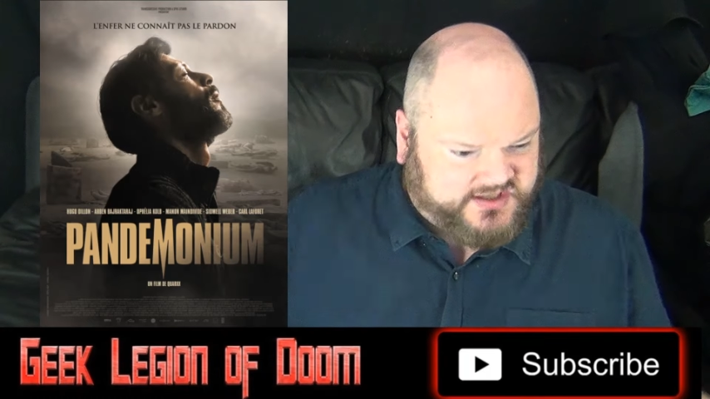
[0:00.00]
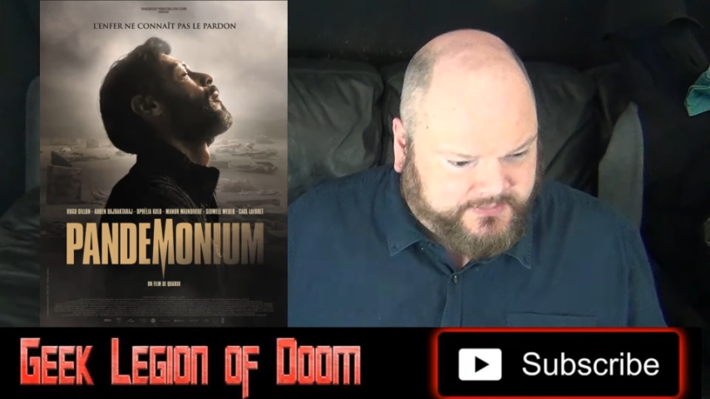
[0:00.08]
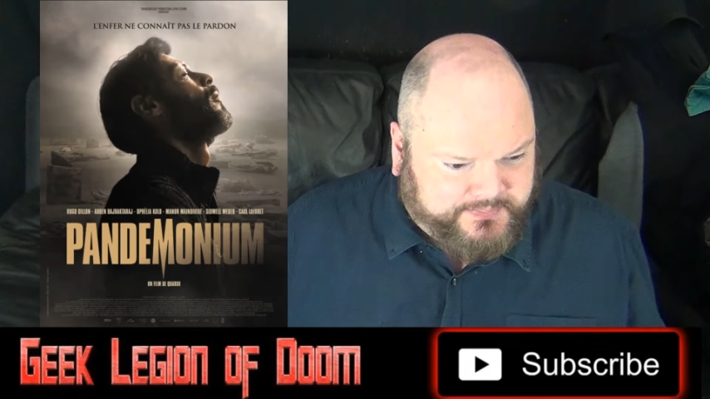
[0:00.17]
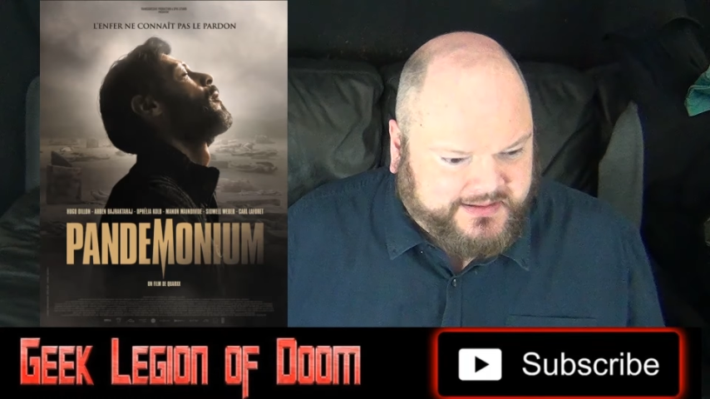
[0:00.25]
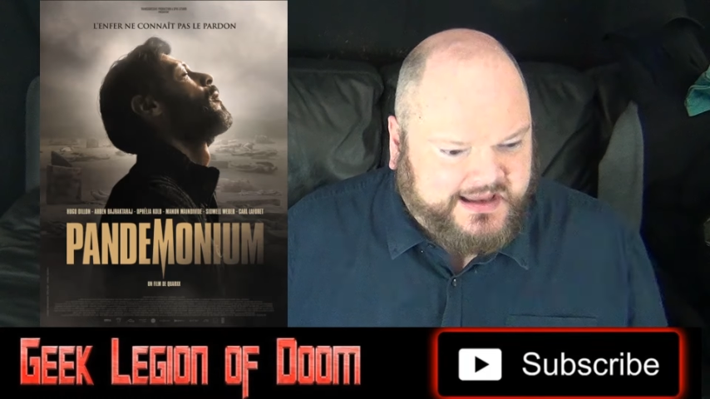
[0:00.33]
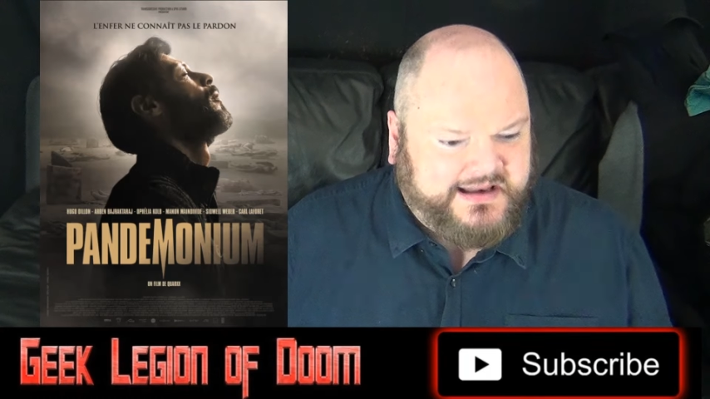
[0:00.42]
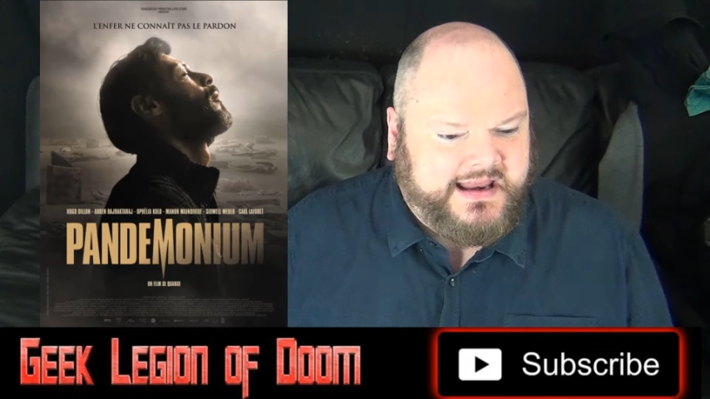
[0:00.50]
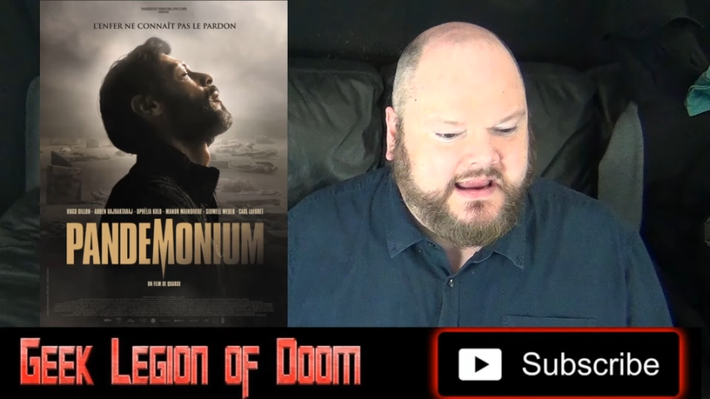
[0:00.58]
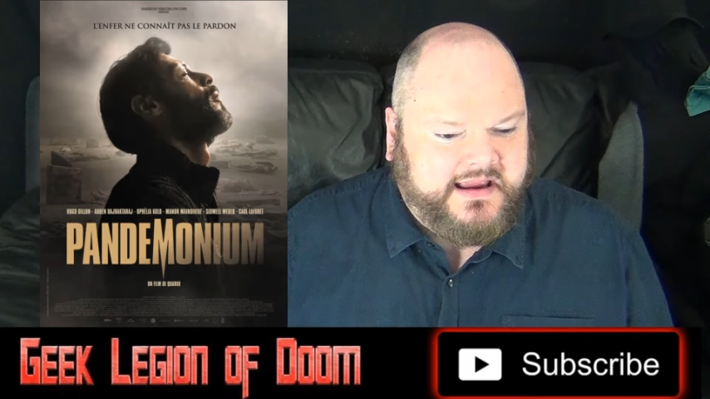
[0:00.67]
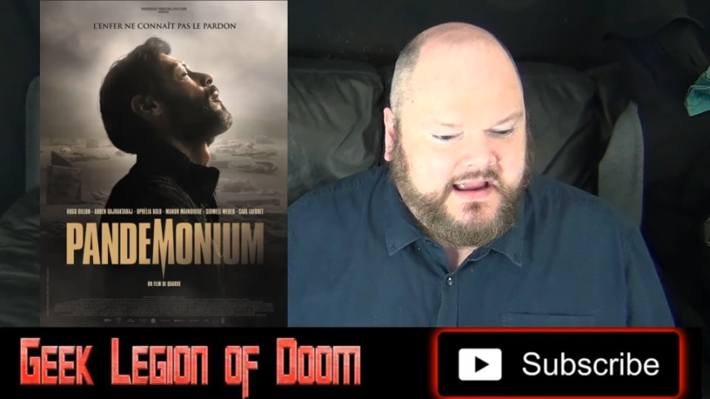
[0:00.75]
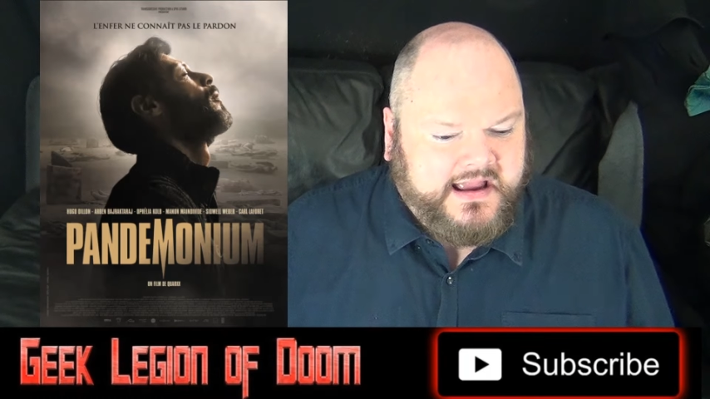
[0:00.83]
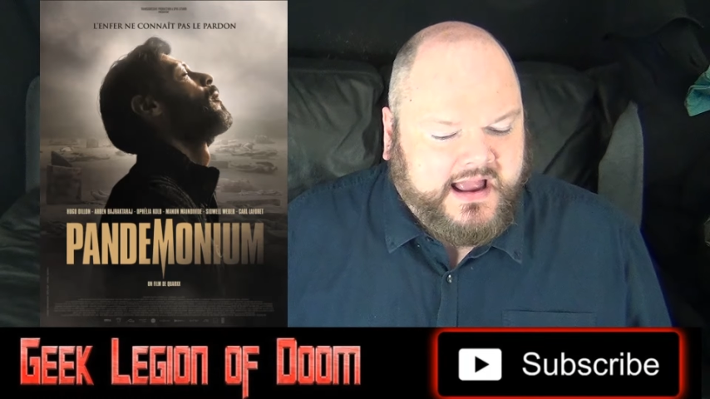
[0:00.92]

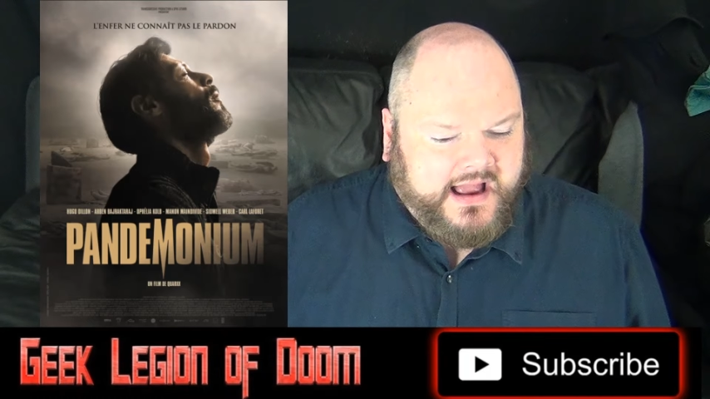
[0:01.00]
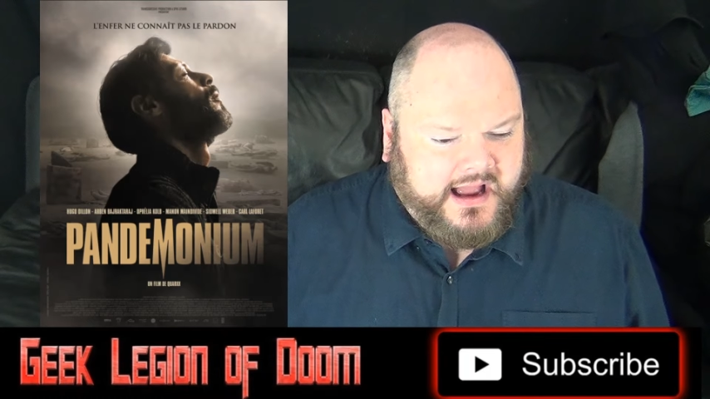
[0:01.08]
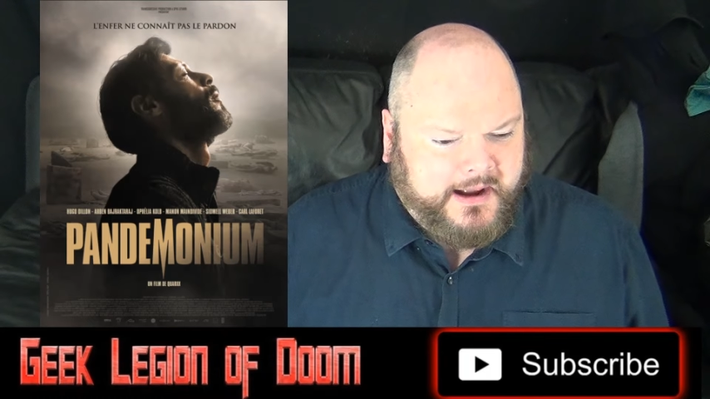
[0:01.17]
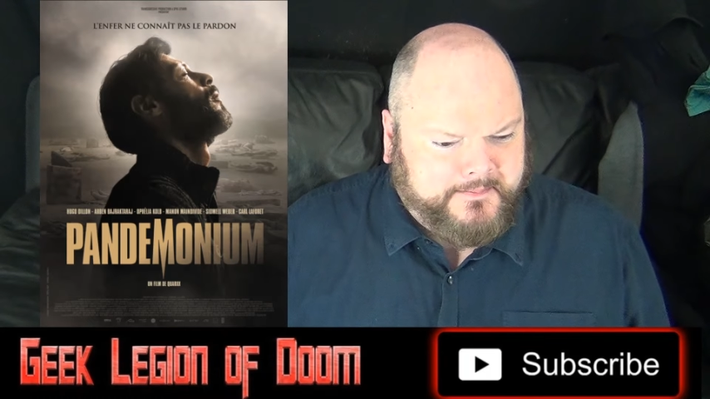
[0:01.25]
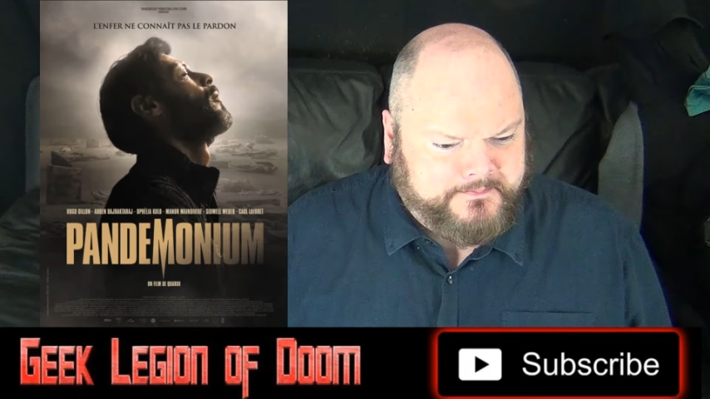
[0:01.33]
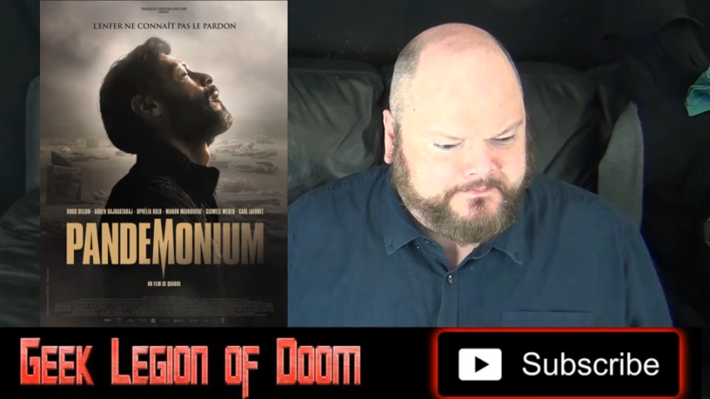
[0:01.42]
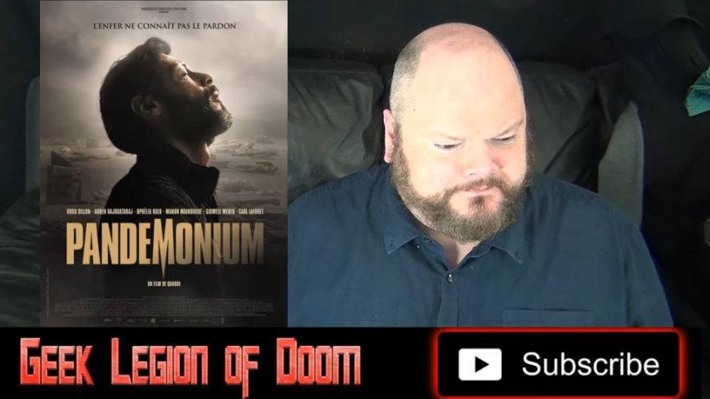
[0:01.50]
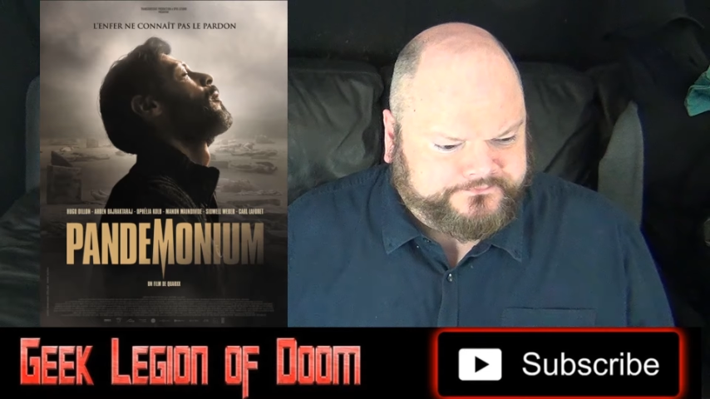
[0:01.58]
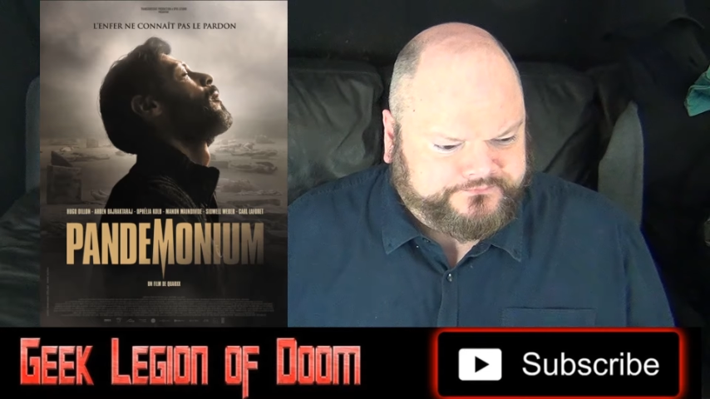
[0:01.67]
completely um,